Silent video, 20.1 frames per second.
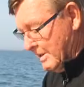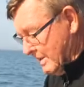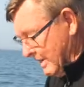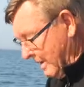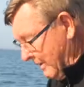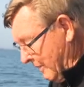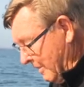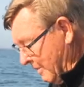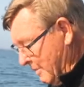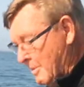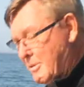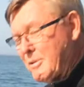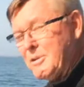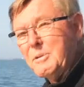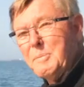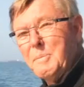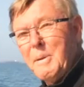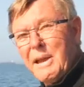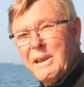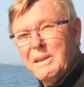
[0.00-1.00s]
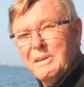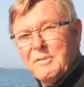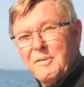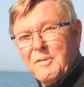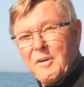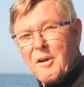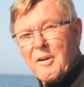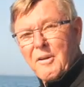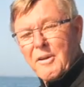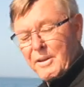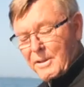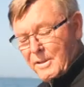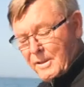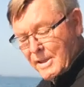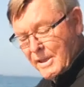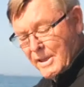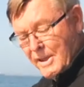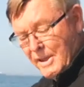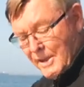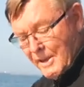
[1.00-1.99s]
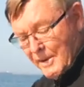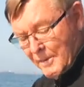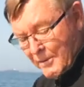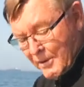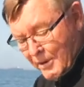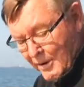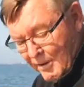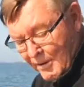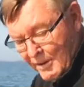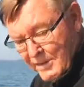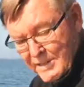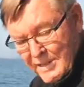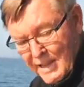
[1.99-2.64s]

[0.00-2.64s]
is to give you more space forward. We've got a nice